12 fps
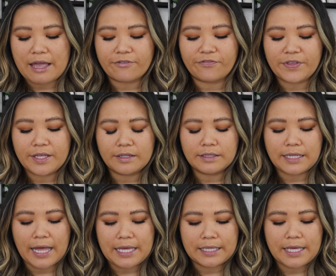I feel
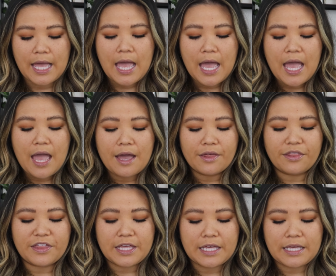like
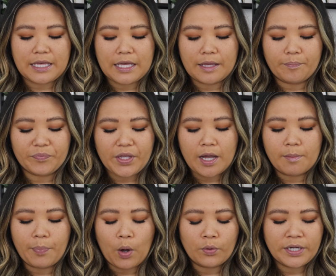the
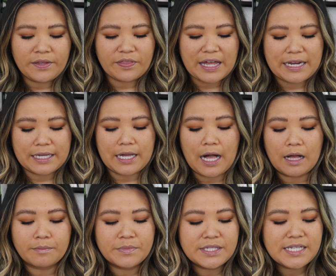component that it
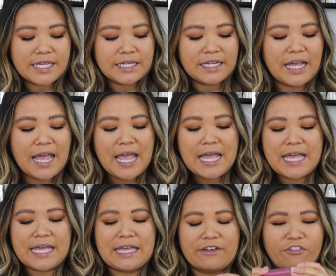comes in,
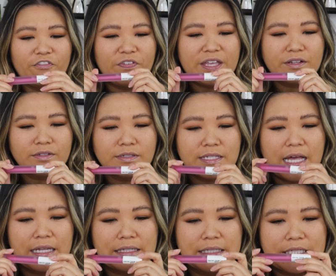it feels
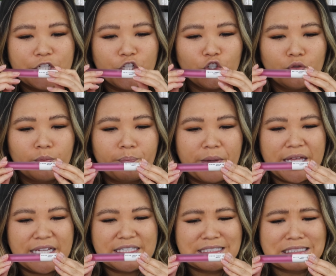a little
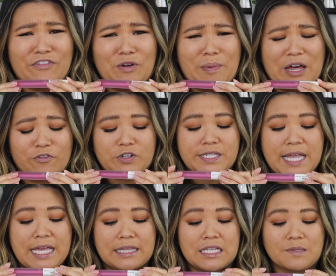bit, I feel bad for
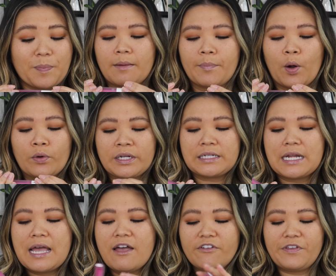saying this, but component
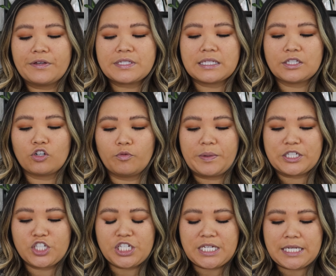feels a little bit
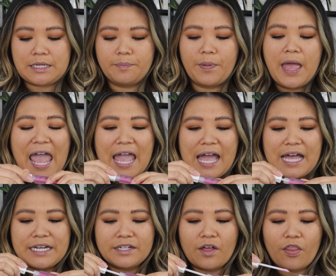cheap,
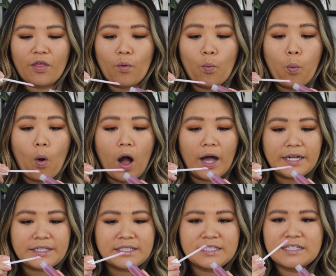and the
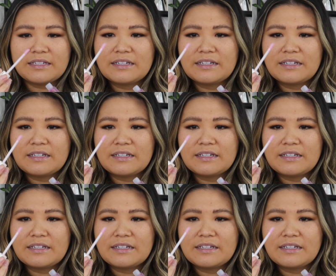wand